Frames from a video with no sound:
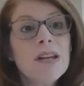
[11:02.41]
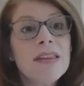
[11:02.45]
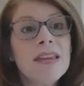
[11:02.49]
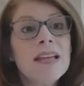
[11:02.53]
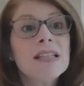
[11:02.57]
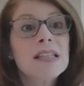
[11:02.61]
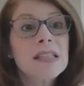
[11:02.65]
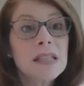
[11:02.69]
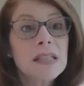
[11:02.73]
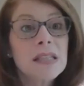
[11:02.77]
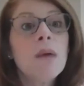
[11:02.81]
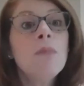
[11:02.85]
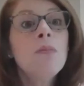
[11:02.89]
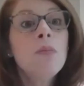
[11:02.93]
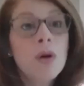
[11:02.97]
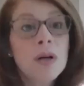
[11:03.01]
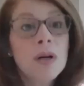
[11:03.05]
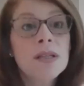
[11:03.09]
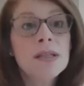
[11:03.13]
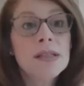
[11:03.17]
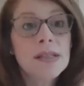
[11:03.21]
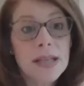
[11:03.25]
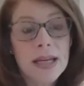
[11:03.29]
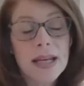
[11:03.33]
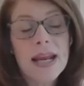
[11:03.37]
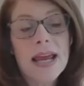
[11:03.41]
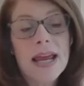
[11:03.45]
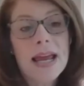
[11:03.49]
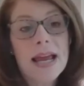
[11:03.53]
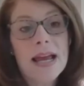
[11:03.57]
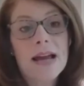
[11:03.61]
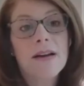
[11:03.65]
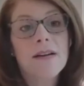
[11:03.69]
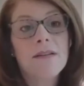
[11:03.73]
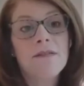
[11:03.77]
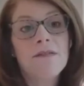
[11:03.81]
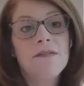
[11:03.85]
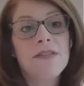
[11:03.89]
that someone's going to
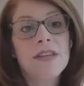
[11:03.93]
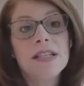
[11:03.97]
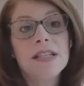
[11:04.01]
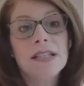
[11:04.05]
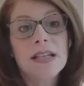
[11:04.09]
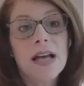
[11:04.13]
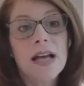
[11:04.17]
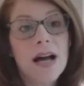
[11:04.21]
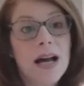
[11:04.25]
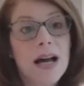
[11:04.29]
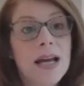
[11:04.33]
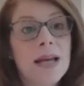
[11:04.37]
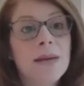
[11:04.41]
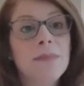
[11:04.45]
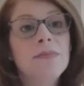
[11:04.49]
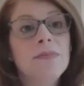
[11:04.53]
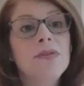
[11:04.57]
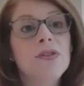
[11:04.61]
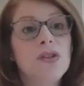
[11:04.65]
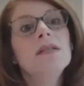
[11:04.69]
have the time